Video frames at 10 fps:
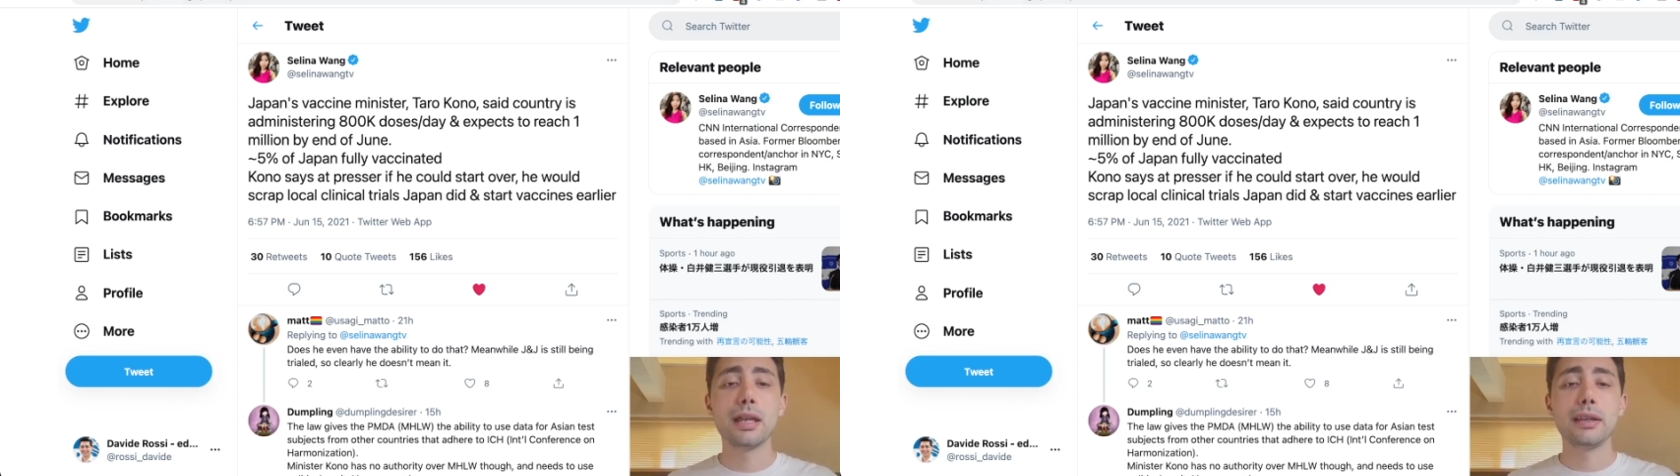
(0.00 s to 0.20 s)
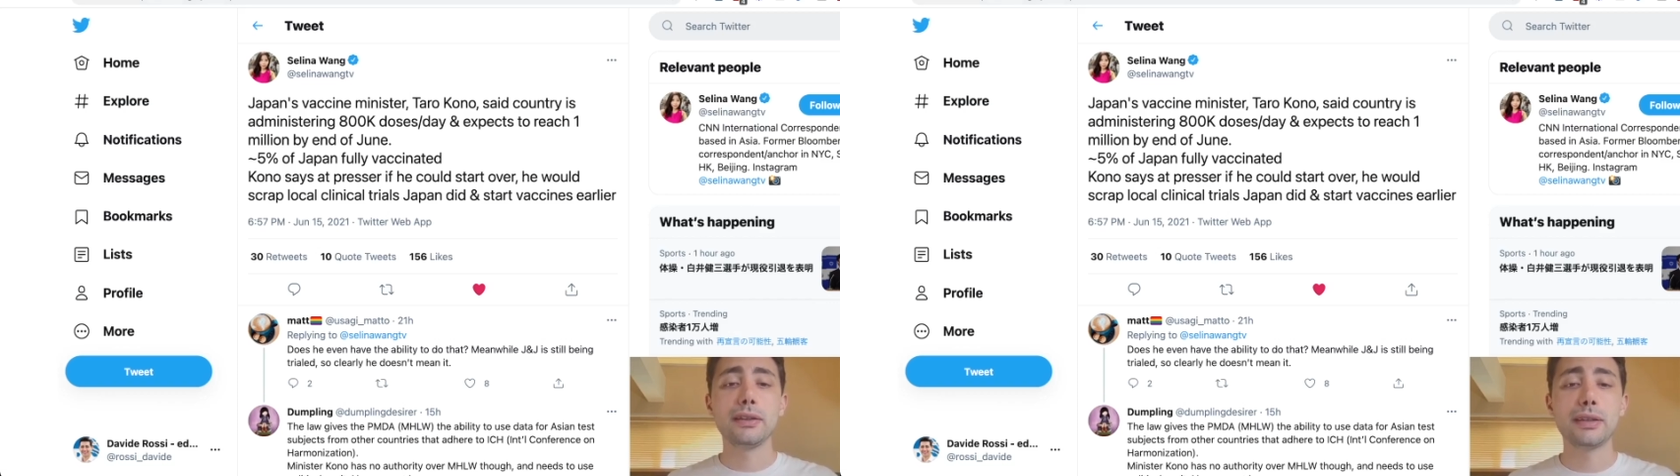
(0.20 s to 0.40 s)

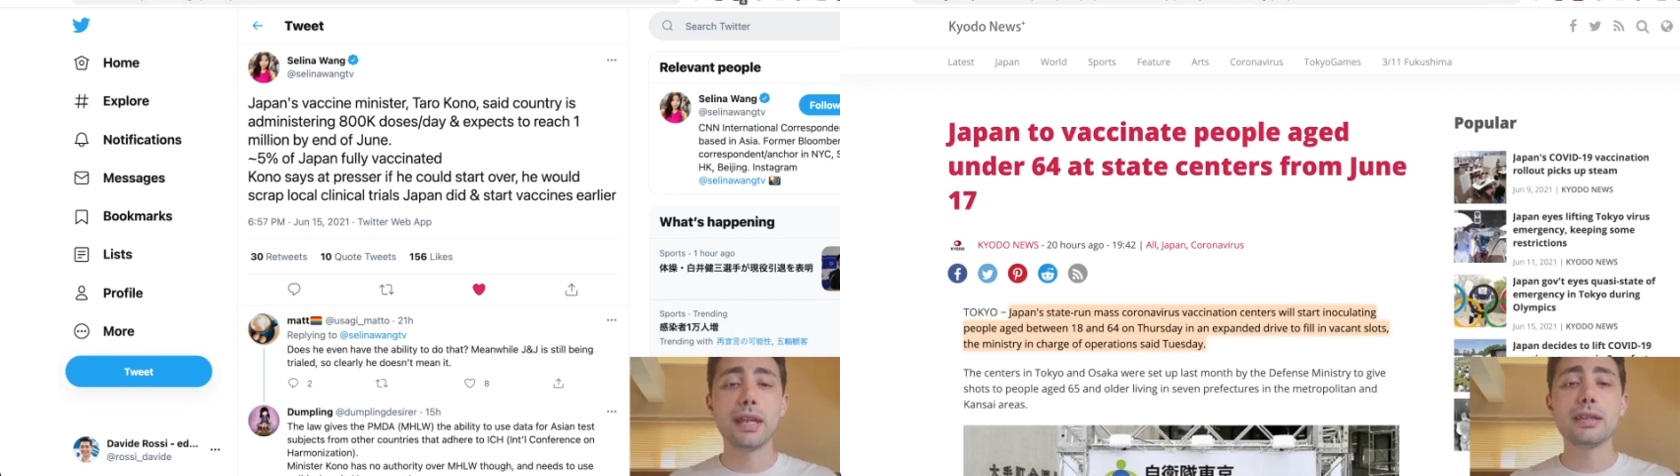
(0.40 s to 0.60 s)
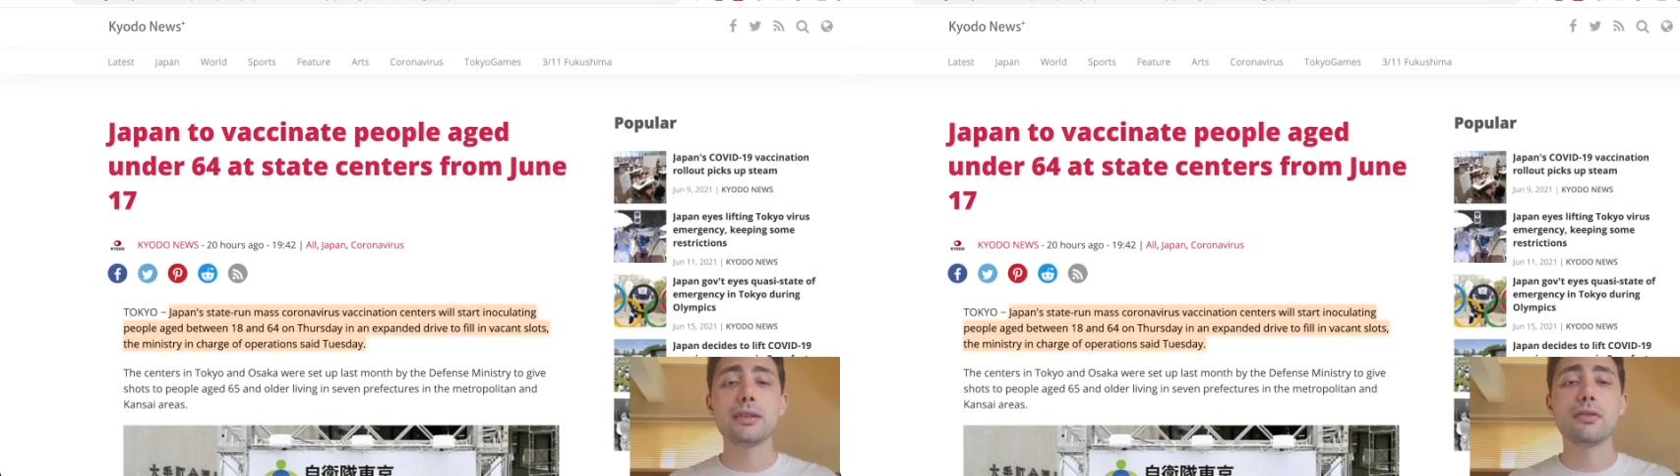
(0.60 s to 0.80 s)

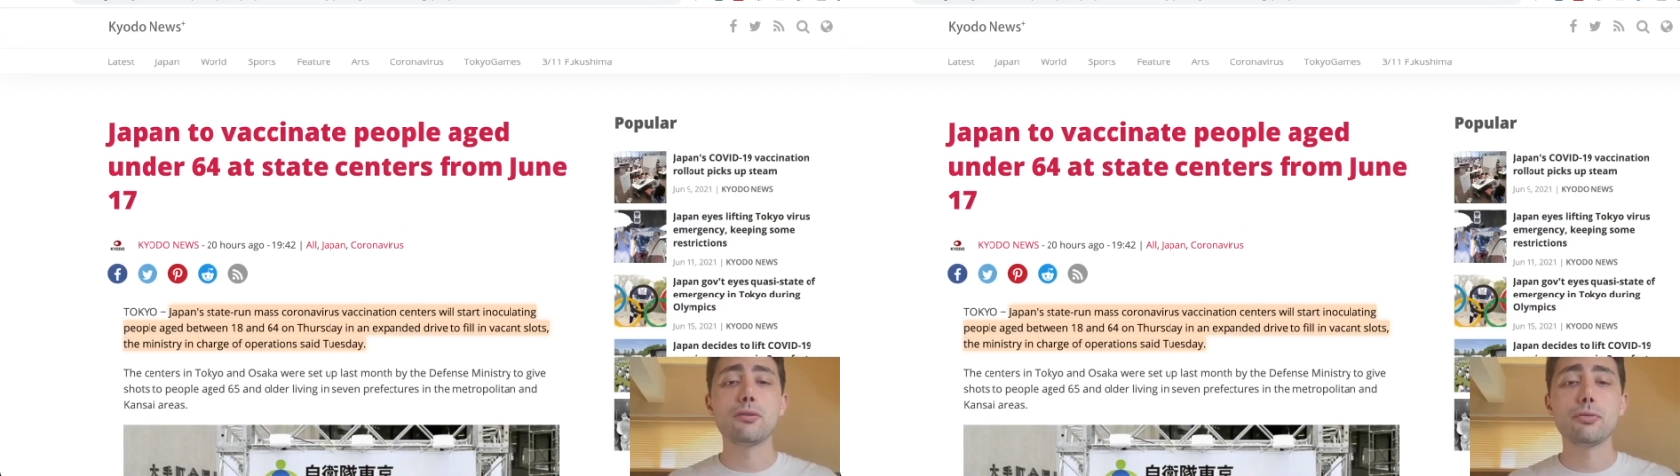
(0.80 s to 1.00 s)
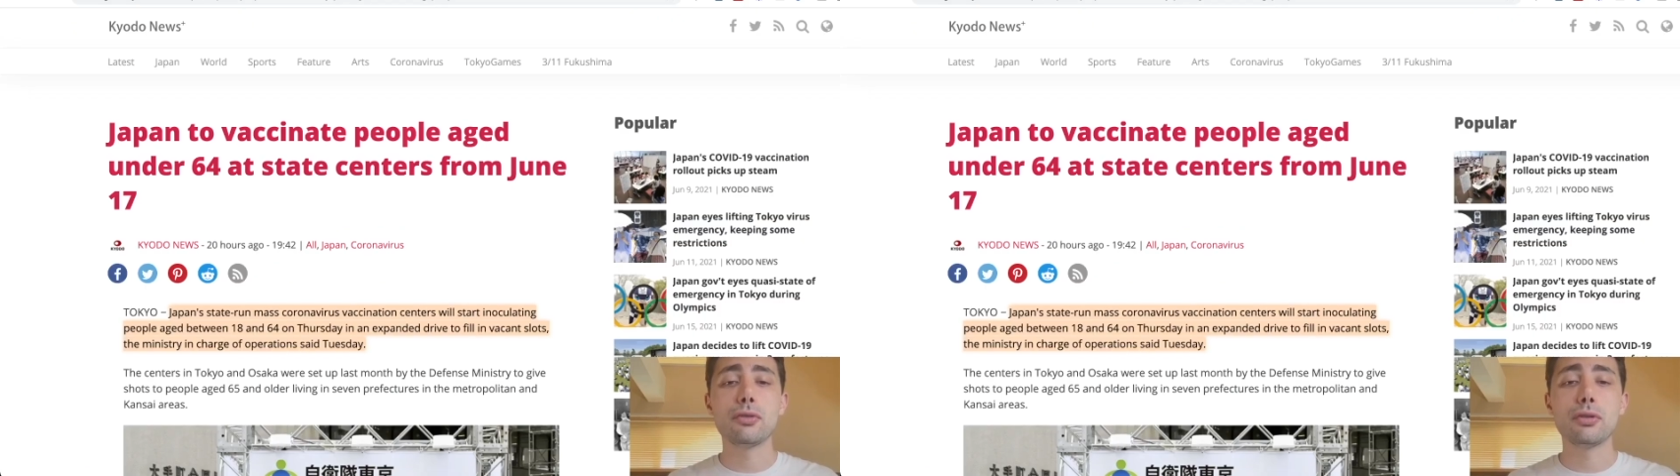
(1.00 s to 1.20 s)

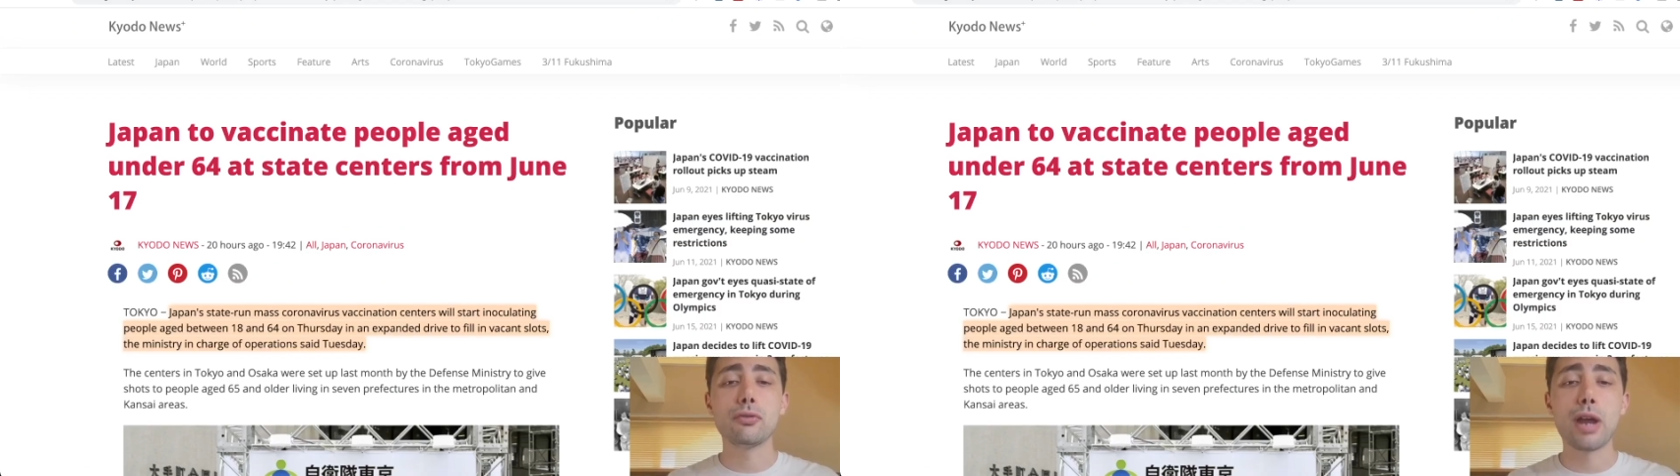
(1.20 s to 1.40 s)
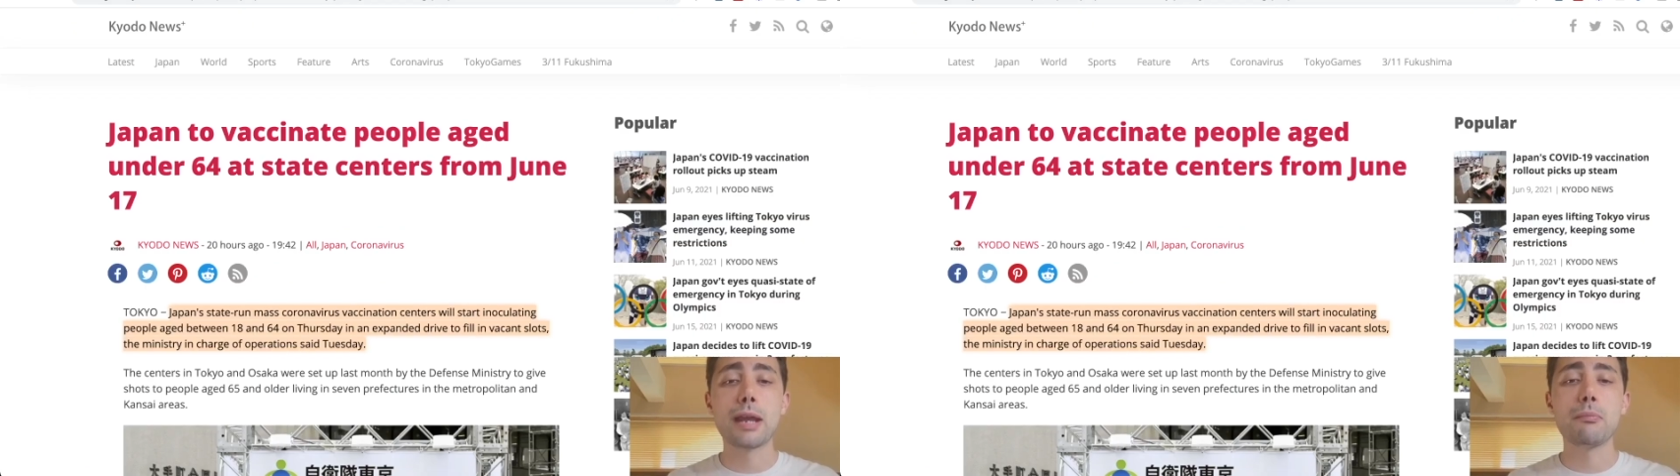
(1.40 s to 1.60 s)

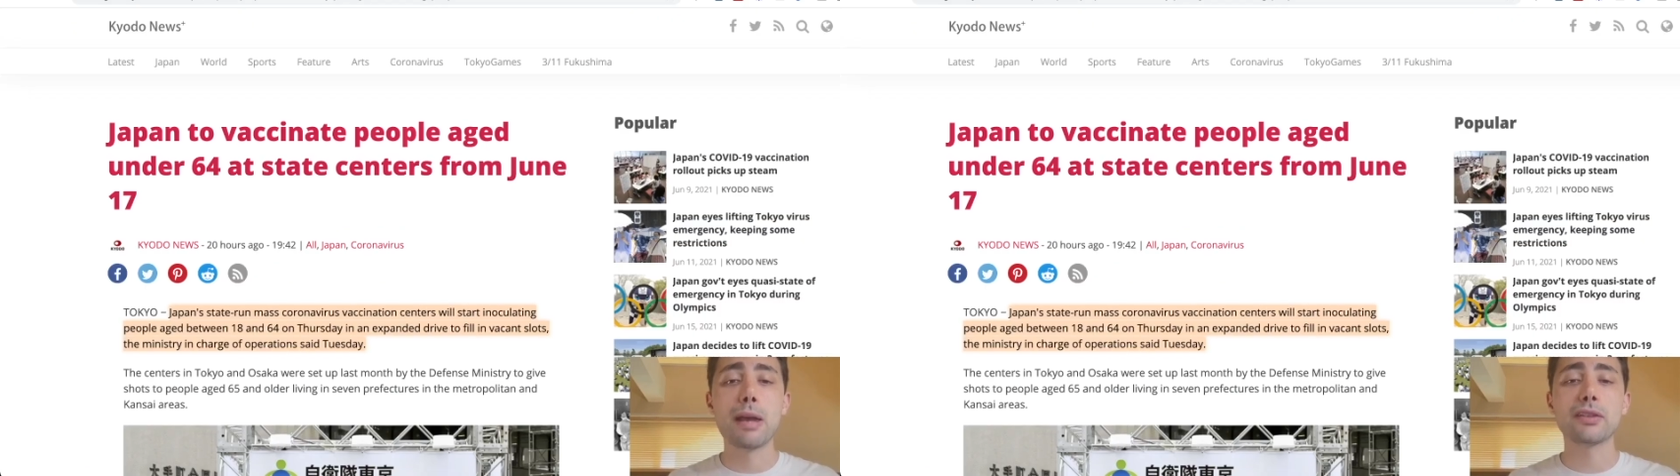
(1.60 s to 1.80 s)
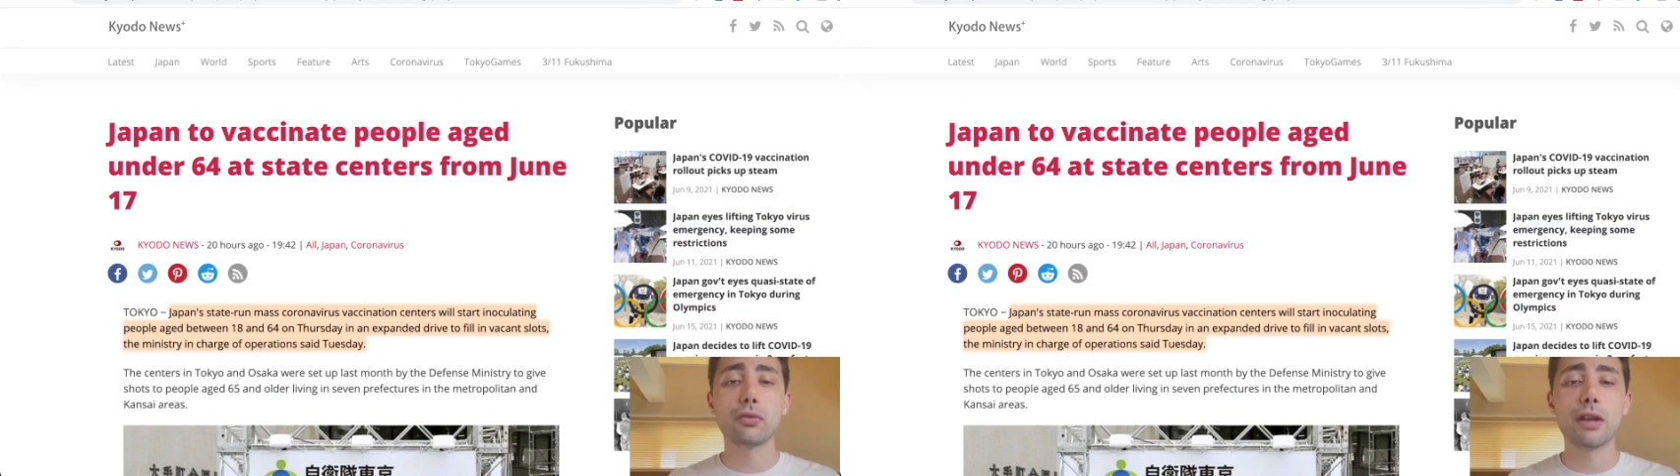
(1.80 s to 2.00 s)
state-run
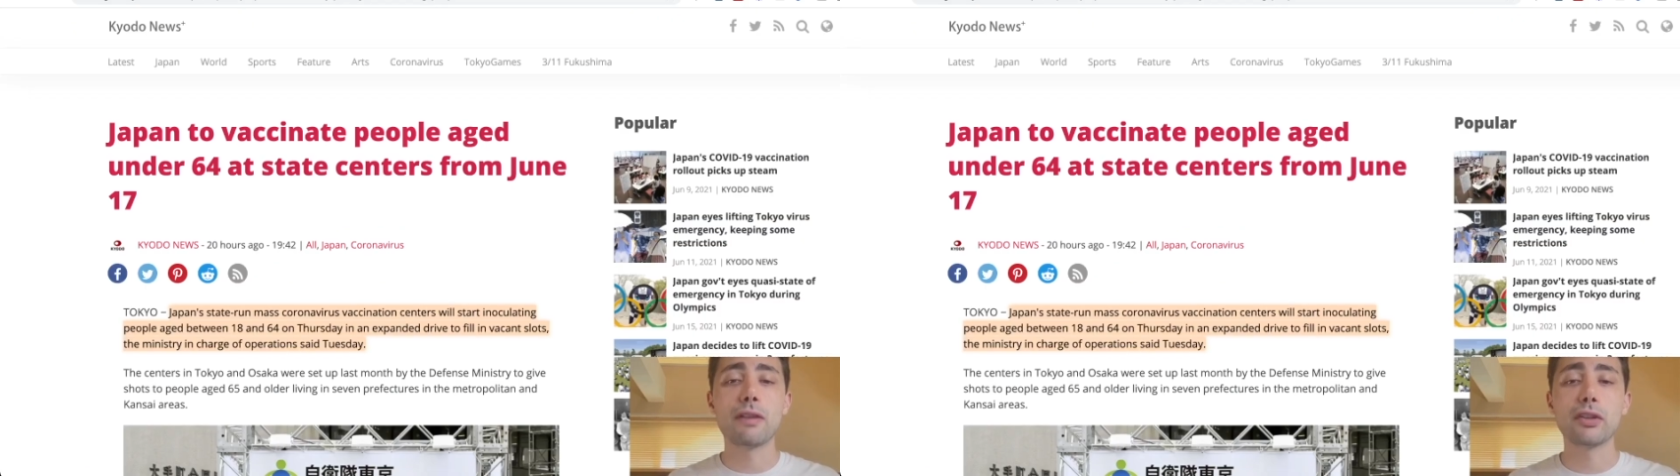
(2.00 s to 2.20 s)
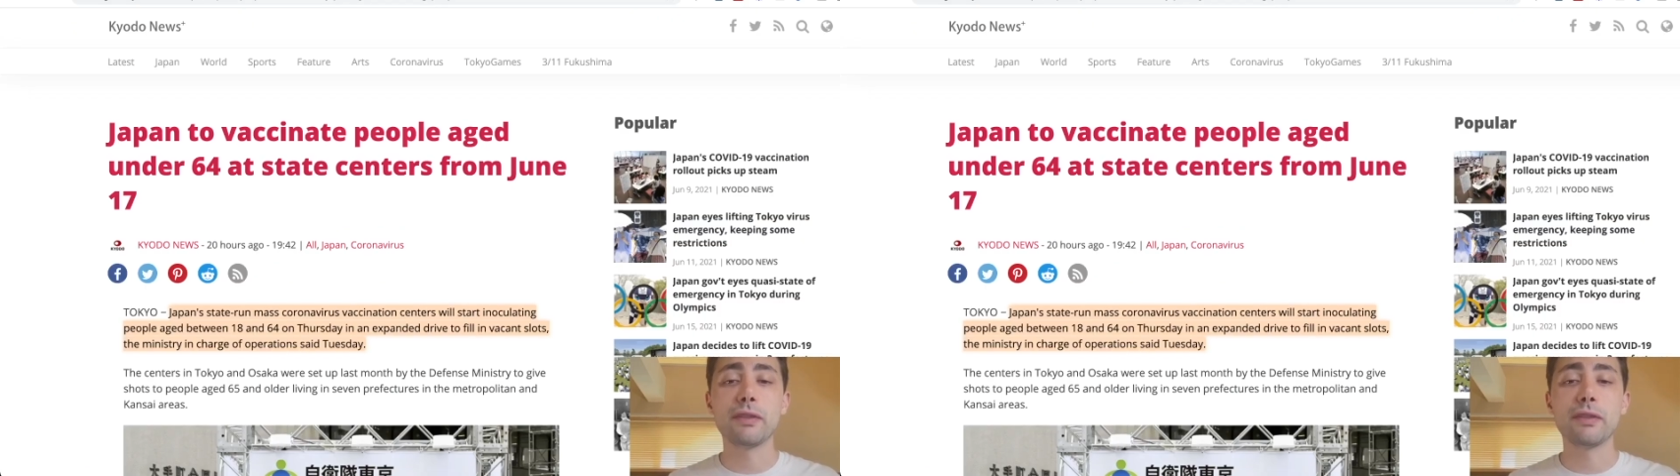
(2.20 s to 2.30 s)
mass coronavirus